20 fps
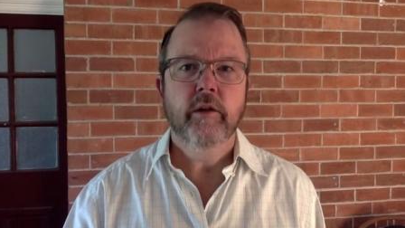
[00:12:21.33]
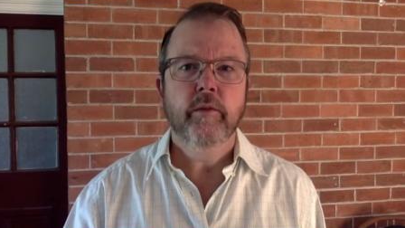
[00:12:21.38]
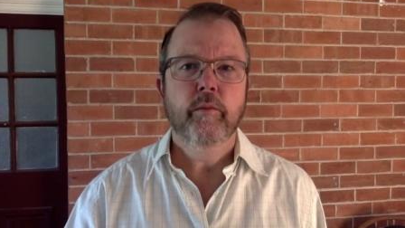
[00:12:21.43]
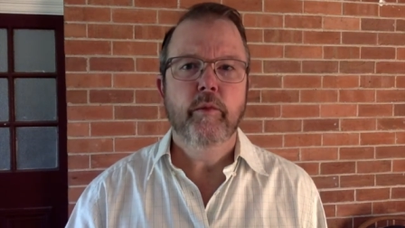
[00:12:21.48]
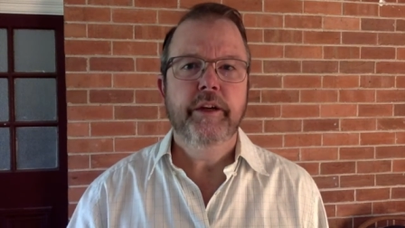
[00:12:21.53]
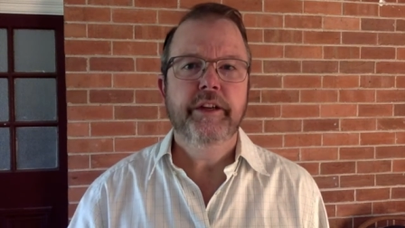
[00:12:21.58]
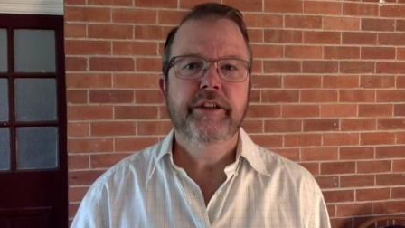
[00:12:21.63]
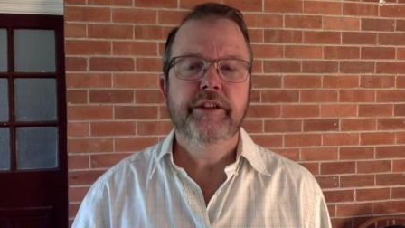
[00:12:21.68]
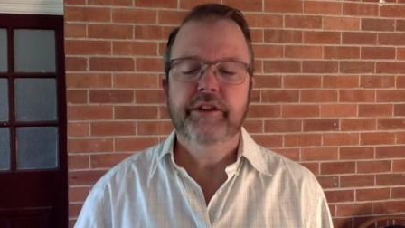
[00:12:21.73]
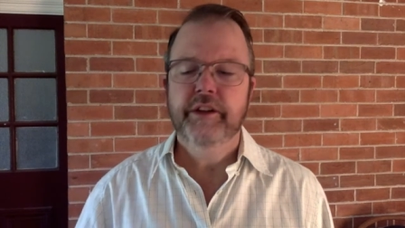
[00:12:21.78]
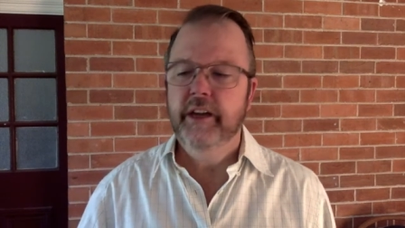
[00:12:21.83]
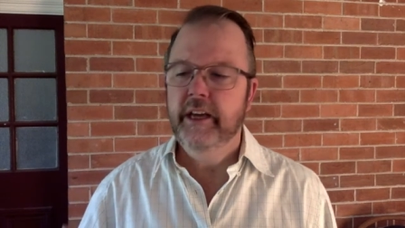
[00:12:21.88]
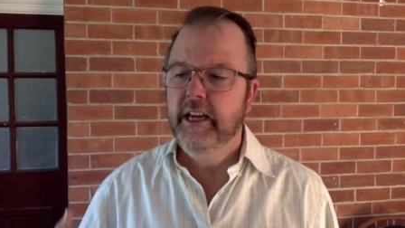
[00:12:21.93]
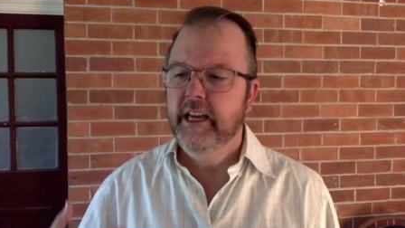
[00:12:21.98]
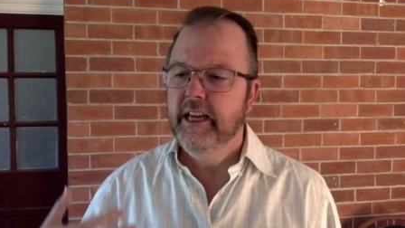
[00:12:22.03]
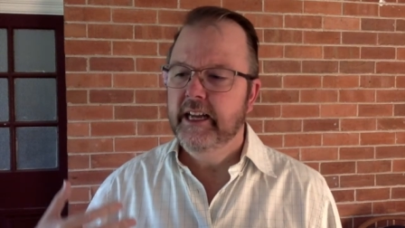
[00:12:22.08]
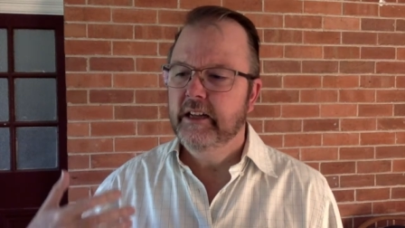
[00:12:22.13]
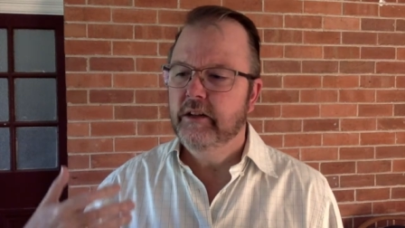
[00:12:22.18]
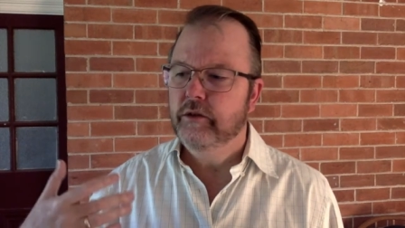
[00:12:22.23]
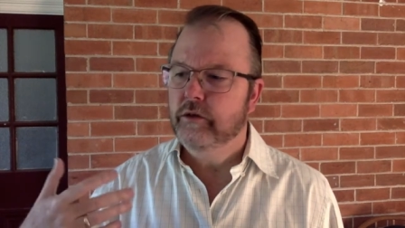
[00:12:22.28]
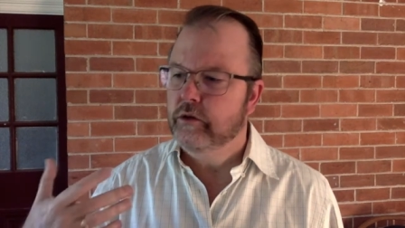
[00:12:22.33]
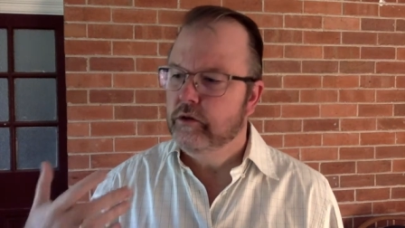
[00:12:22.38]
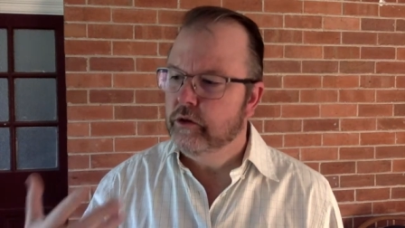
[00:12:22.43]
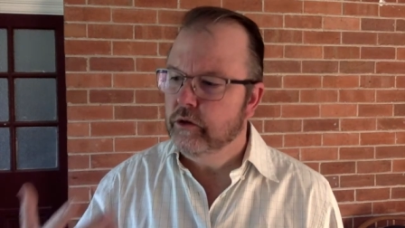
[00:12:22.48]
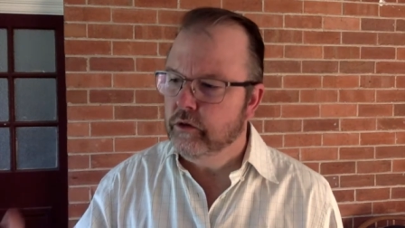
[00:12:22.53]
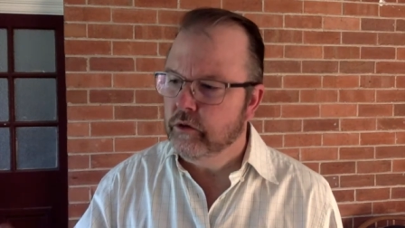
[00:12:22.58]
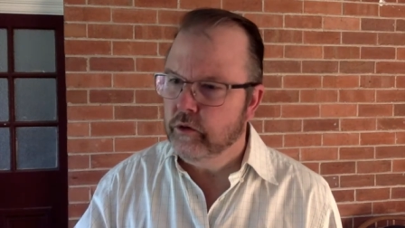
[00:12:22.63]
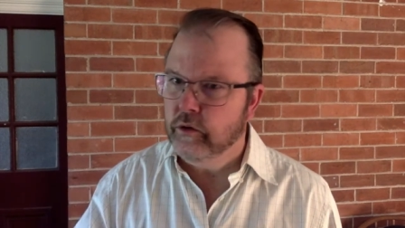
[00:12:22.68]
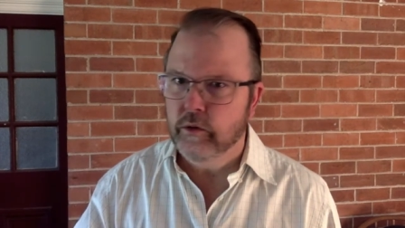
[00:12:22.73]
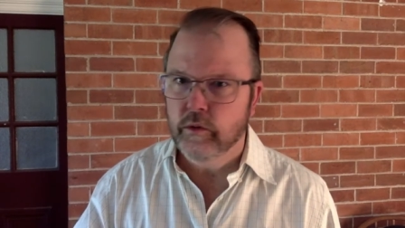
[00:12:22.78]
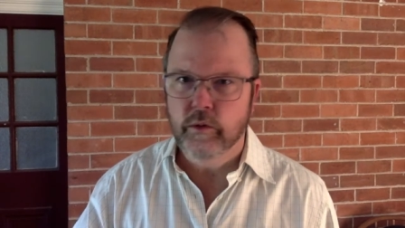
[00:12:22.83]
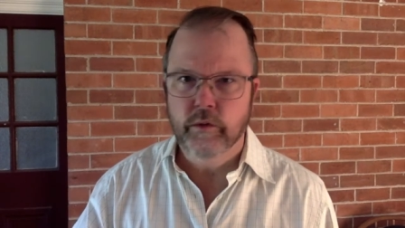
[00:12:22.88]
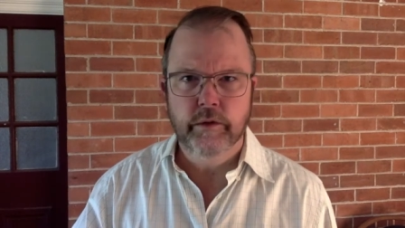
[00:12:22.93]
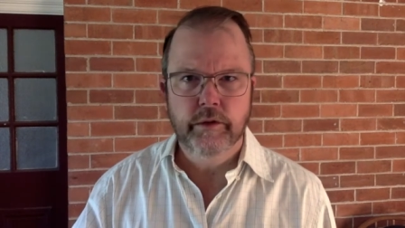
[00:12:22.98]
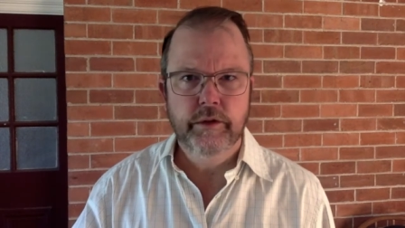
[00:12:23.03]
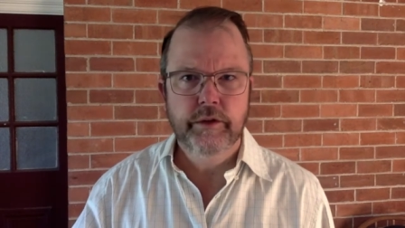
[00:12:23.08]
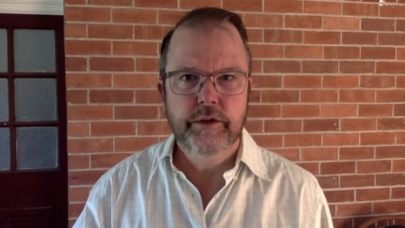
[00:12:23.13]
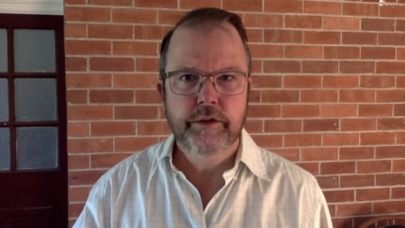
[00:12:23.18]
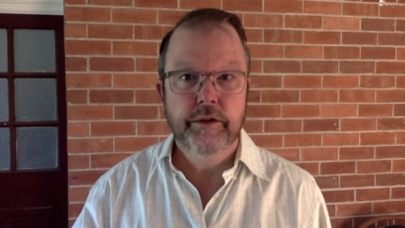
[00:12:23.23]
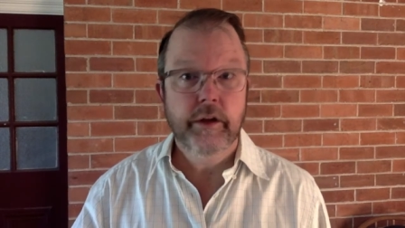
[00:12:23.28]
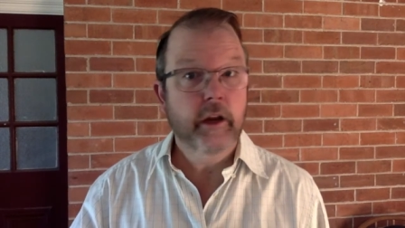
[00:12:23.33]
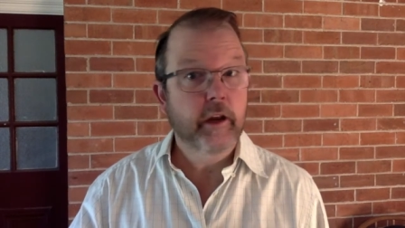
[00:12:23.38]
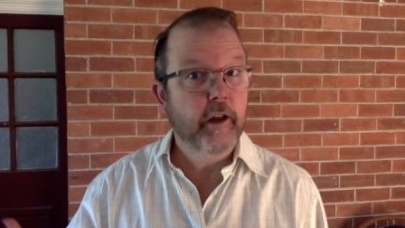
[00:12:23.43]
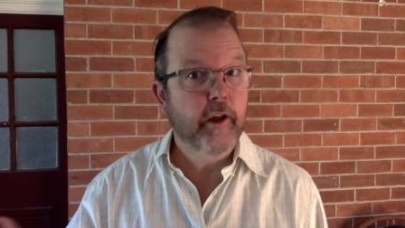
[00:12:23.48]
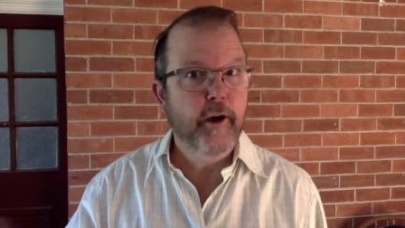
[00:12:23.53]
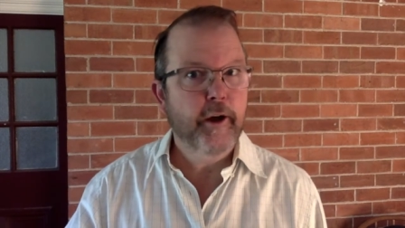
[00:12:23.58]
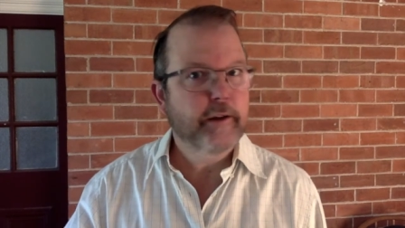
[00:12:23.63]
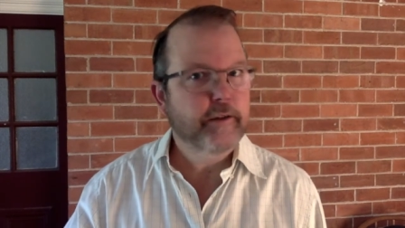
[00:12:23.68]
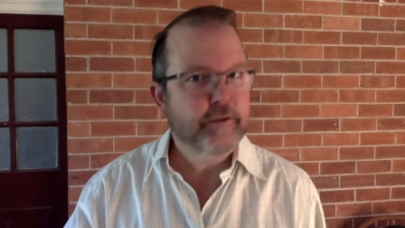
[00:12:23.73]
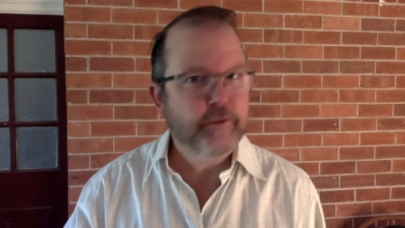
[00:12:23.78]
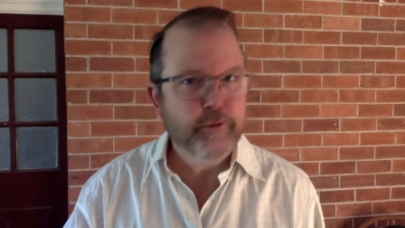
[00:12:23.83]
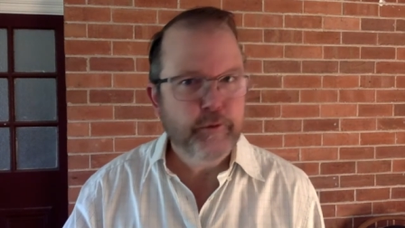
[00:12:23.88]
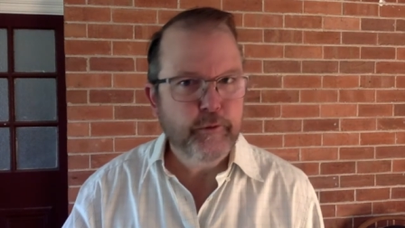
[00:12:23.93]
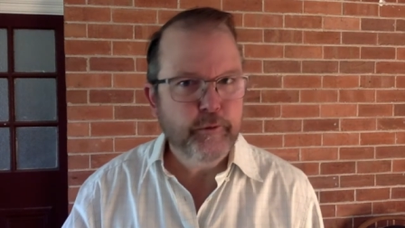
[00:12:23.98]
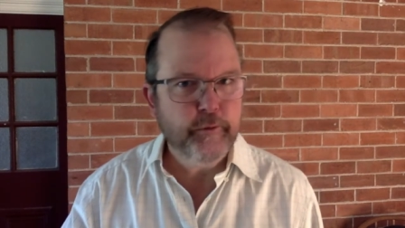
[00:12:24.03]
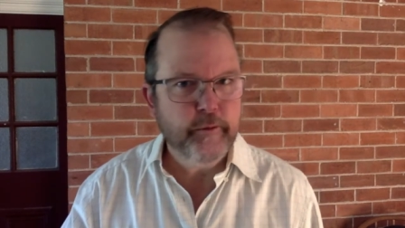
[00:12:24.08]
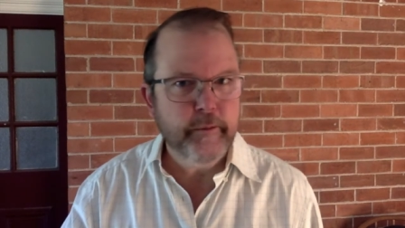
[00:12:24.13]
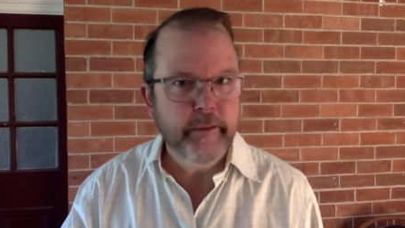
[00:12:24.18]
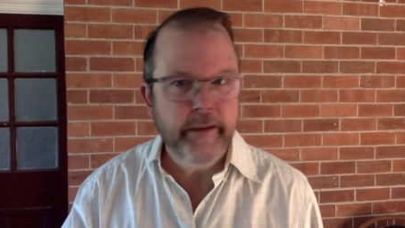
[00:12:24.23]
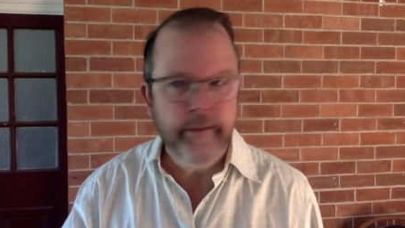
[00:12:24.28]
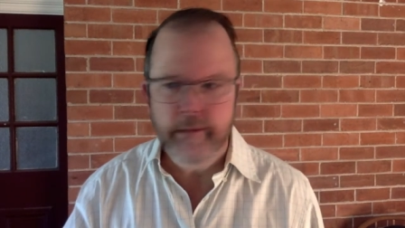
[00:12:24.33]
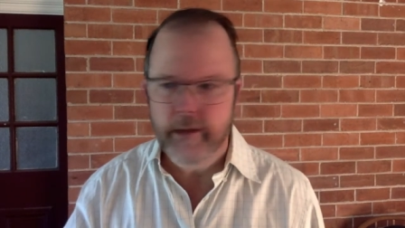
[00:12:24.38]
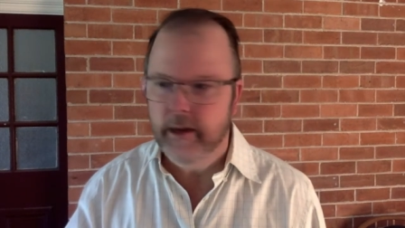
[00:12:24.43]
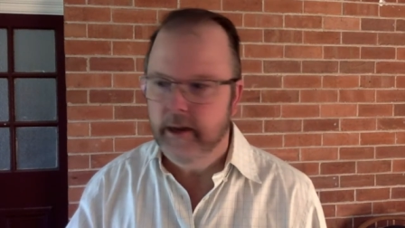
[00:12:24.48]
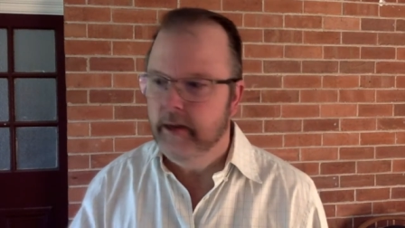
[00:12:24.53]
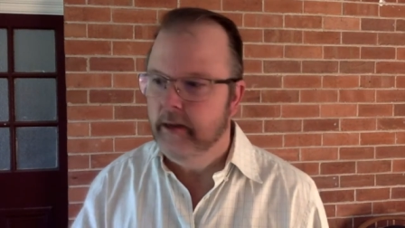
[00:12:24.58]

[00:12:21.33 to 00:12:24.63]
We see it dawns. A light has dawned, remember.